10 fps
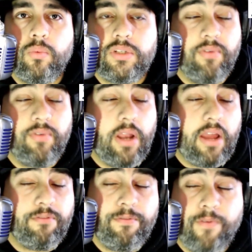was given
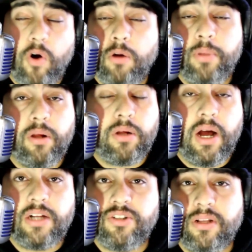a far bigger
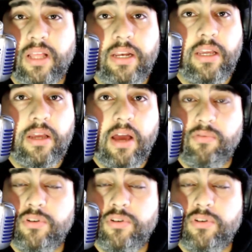contract than he ever